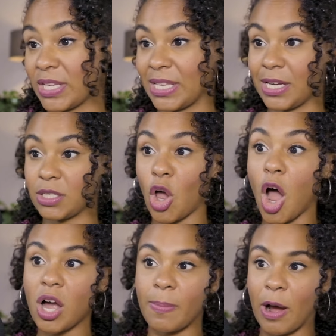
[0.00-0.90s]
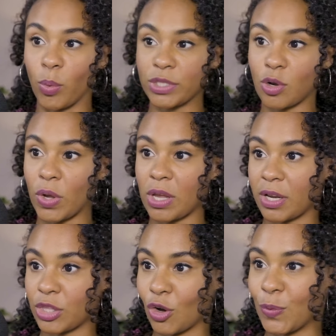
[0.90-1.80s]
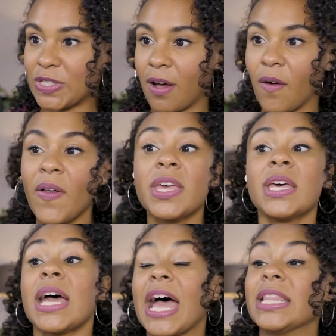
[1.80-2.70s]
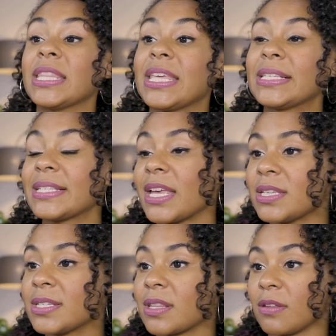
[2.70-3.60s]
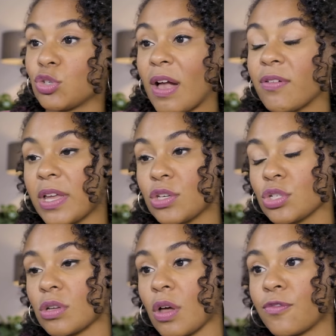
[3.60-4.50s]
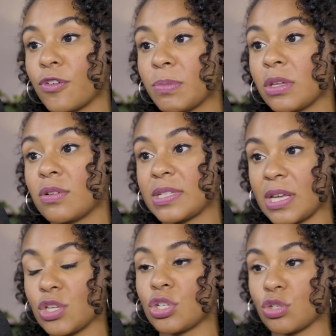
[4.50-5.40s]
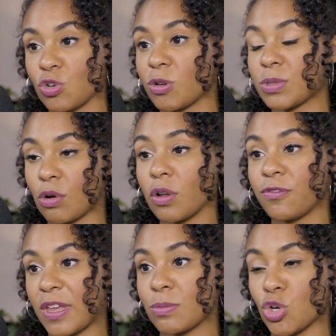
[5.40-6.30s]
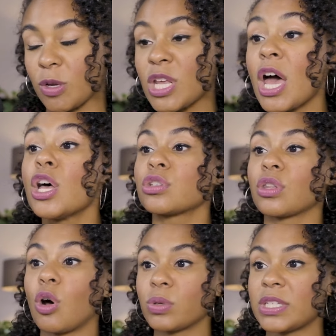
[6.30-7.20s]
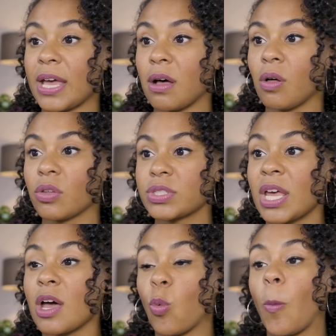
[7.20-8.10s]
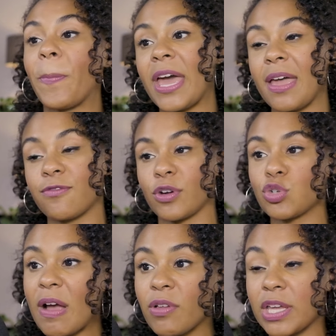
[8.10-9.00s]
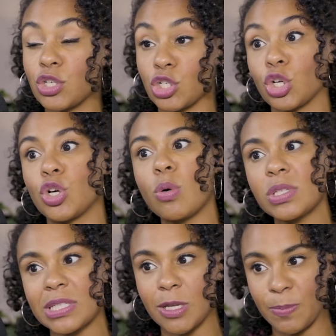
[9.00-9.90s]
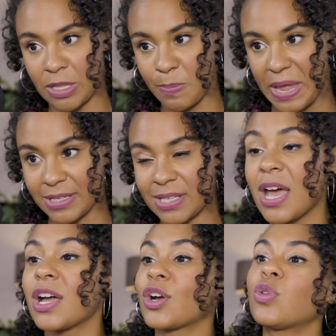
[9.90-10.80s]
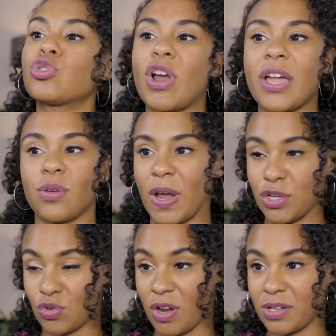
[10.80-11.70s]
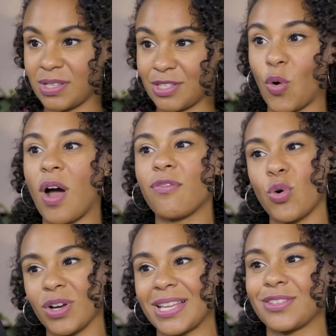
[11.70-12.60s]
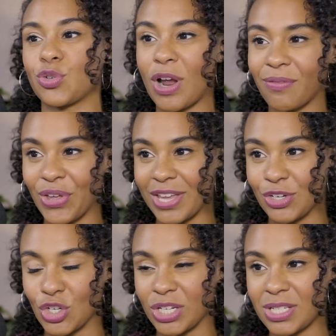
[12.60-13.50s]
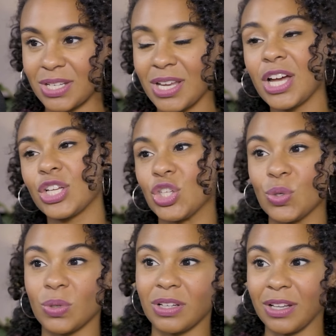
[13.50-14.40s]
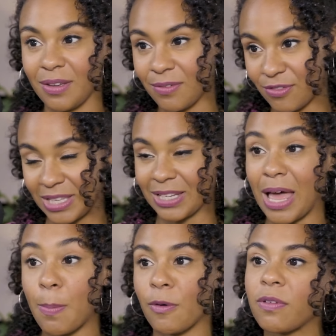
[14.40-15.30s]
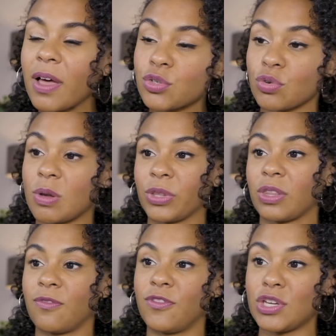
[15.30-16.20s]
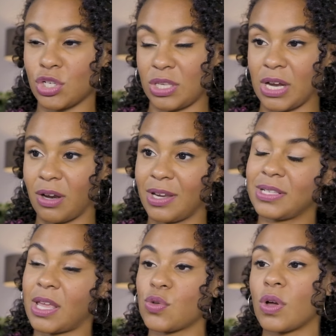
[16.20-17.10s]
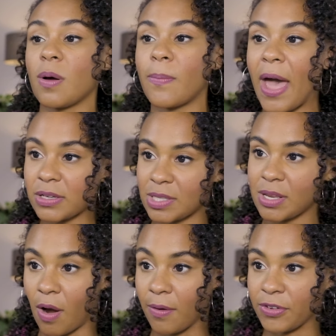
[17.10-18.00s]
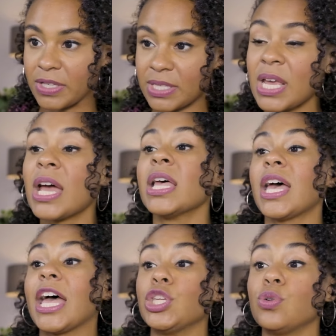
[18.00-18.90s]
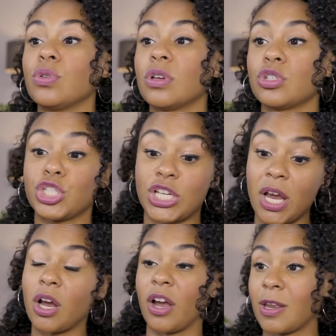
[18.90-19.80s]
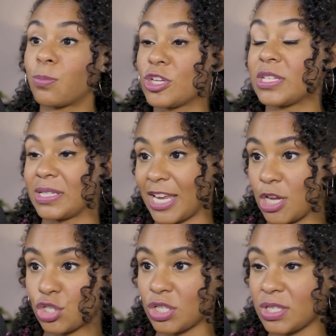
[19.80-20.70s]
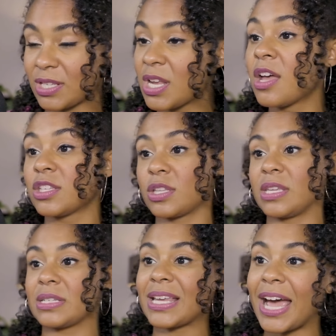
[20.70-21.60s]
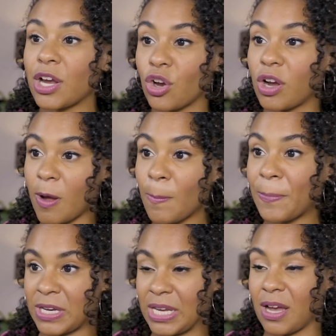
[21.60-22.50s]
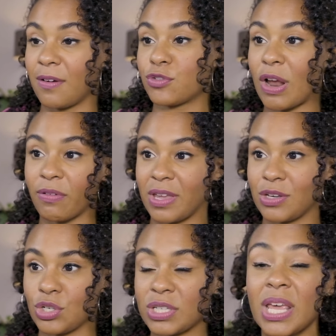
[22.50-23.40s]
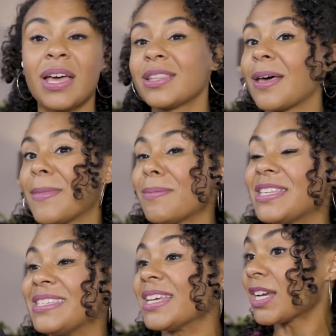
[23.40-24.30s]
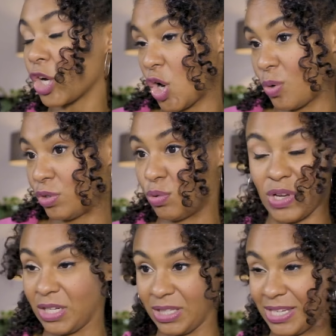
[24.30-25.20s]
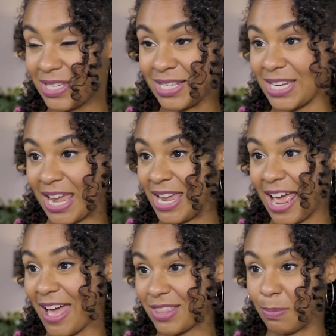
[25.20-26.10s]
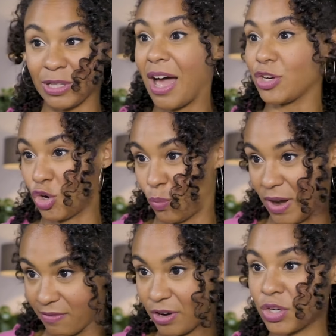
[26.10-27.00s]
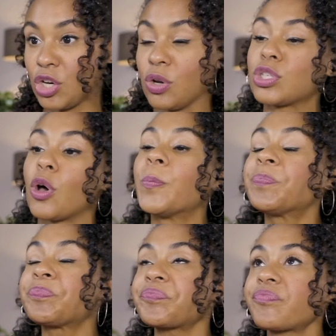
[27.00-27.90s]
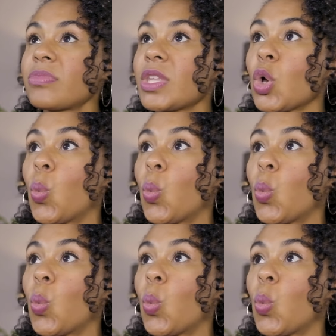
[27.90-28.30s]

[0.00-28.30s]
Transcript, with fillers: and they talk about what's going on at their hotel. And then they send the travel agents on familiarization trips. They're called fam trips. So the hotels will pay for a travel agent to go sleep in the beds, go try the restaurants. So, of course, as a travel agent, you live in the lap of luxury, but the vision there is that you come back to the office and you share in presentations to mm. the entire company of travel agents that maybe didn't go to Italy to stay at the Bellagio, whatever, you know? So uh, okay.